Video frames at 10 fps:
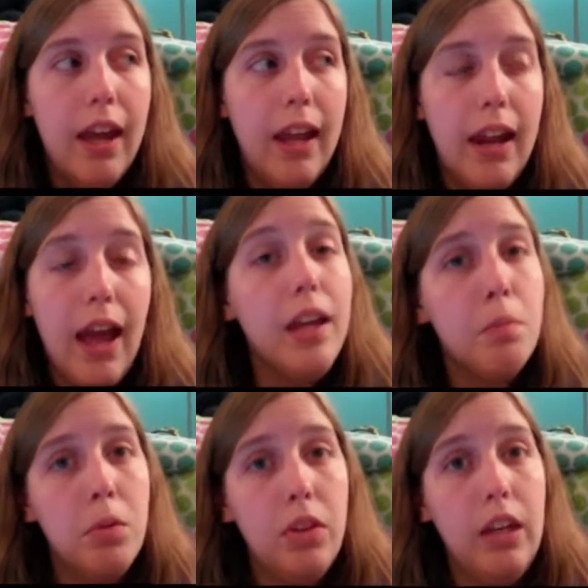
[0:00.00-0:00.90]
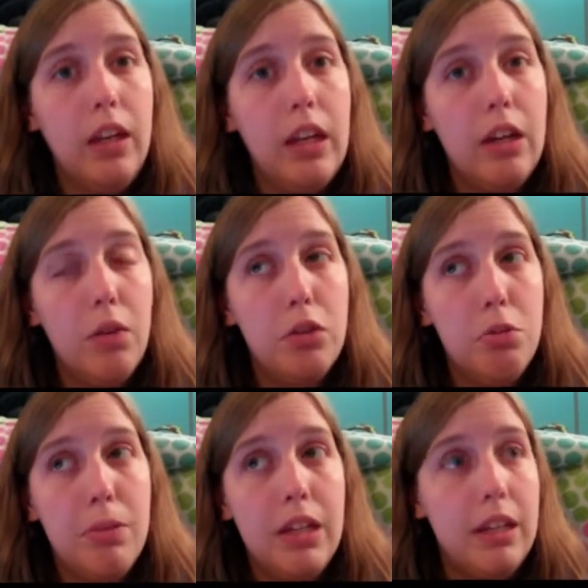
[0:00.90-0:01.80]
And I am only
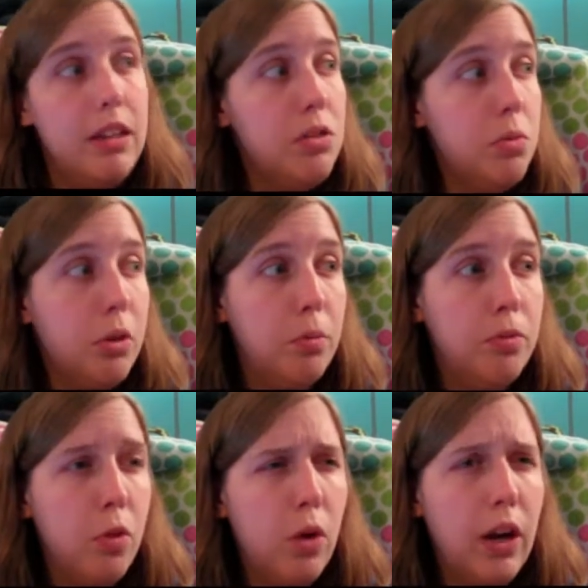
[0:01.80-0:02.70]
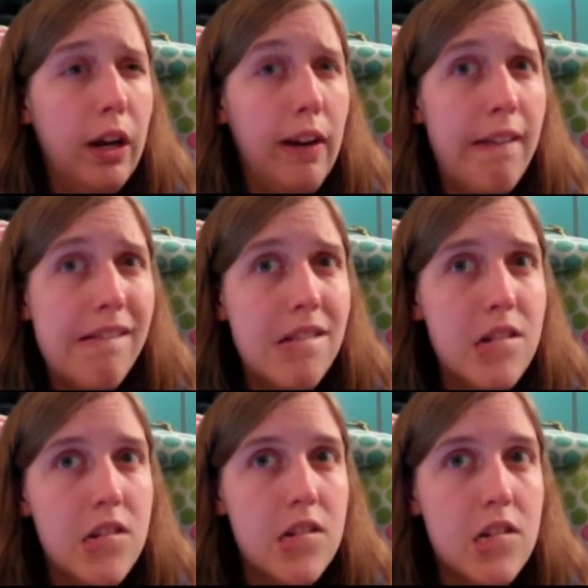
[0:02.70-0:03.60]
going to be in this room for
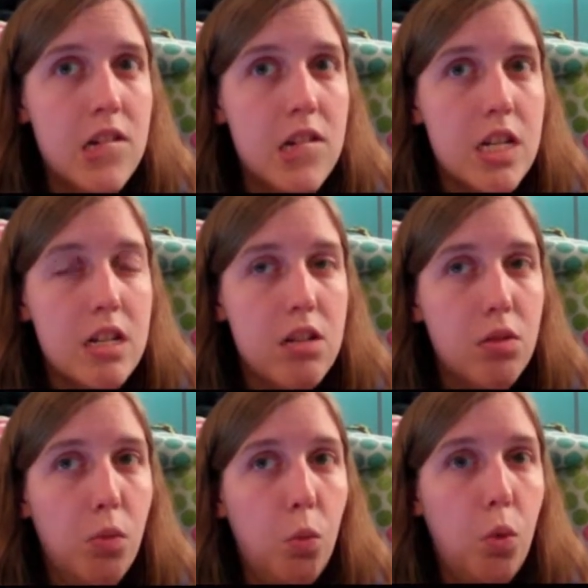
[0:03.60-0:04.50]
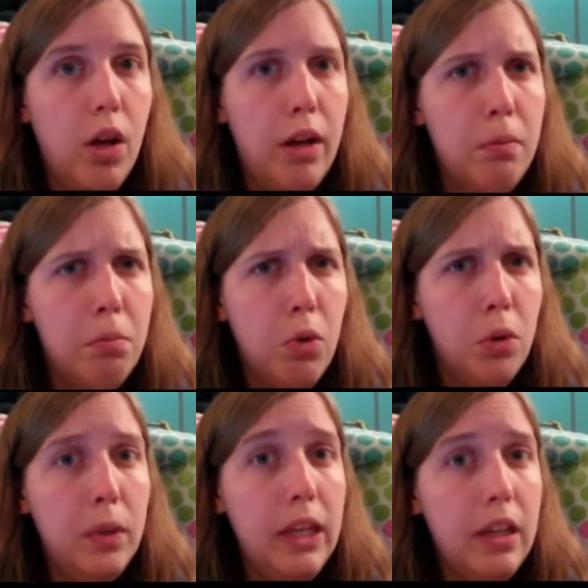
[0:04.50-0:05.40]
one
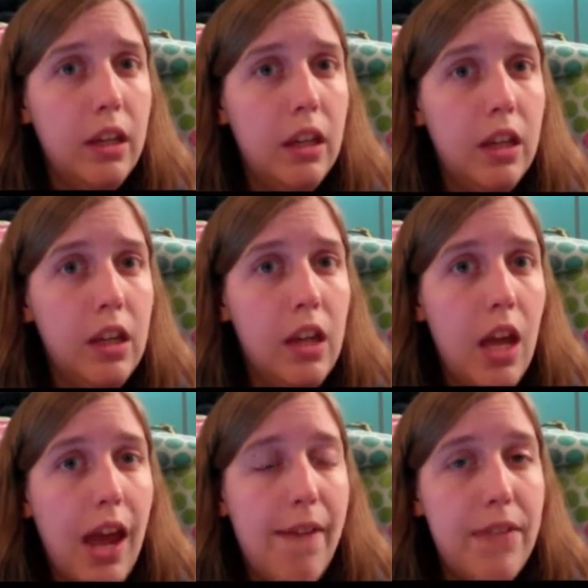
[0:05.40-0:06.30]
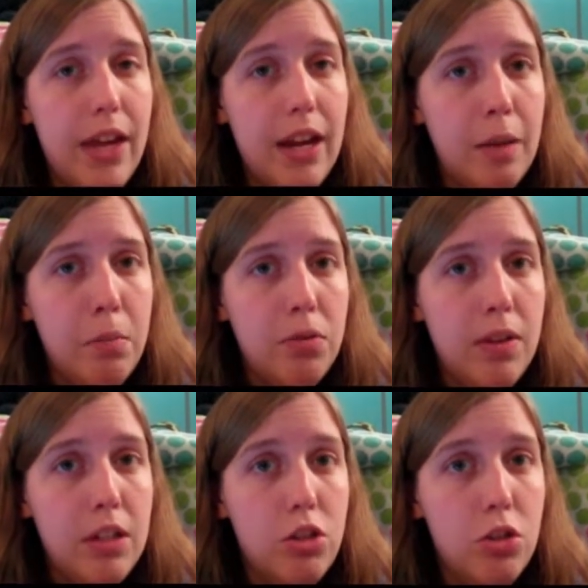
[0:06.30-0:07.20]
more week. And then I'm
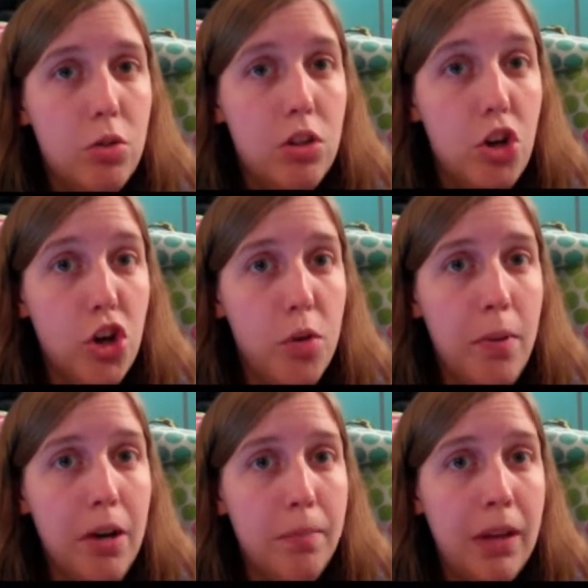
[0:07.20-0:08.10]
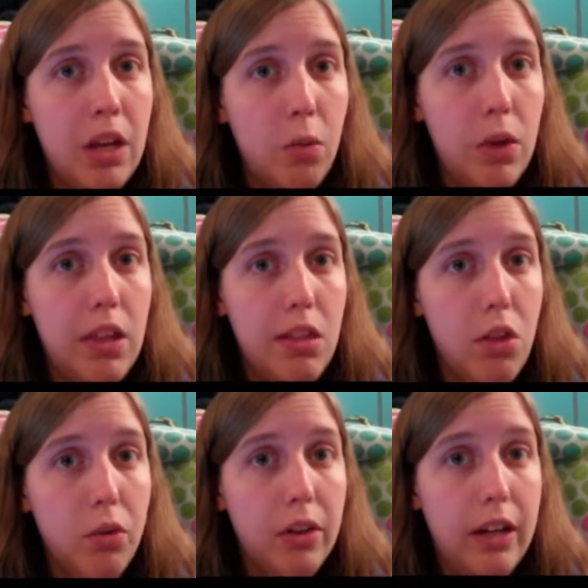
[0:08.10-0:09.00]
moving into the nerd apartment with
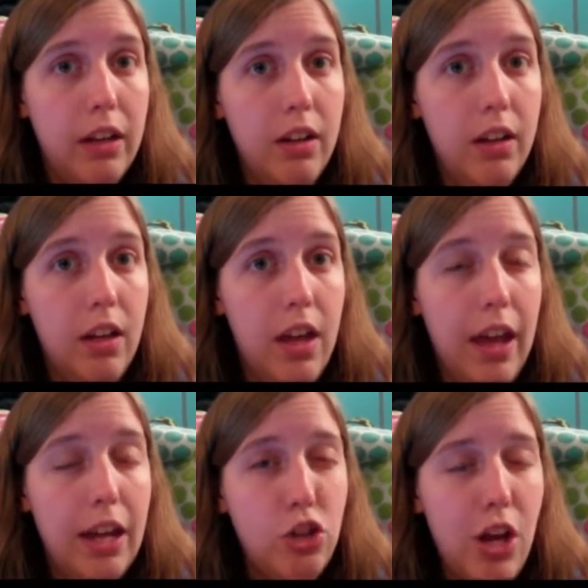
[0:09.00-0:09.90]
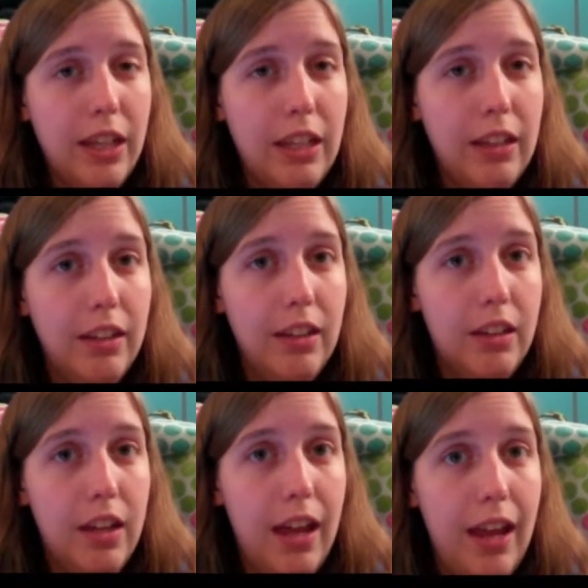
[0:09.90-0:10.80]
Lauren and Jackie
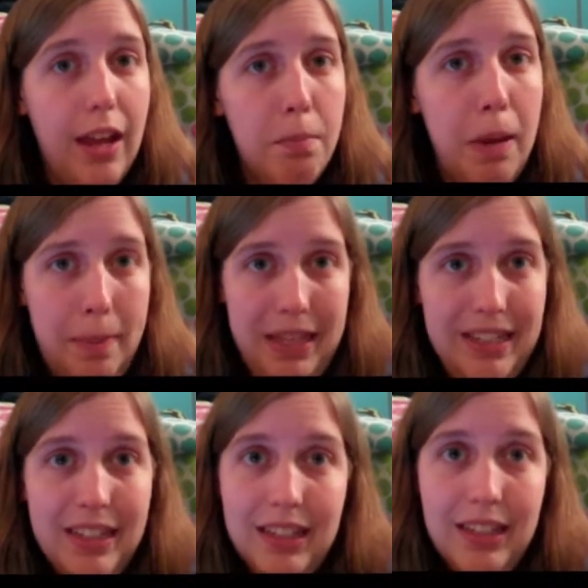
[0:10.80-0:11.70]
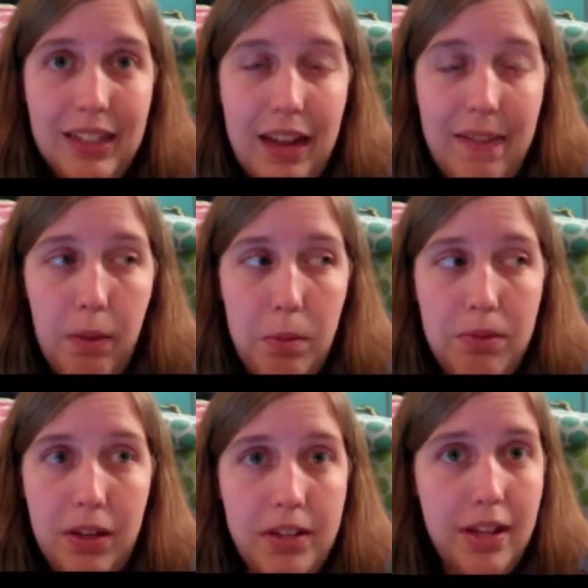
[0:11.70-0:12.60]
and Puppy. And that will
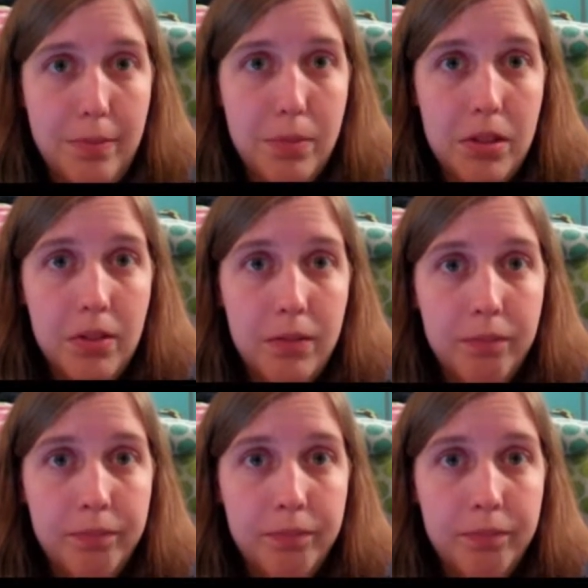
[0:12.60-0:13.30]
be fun times.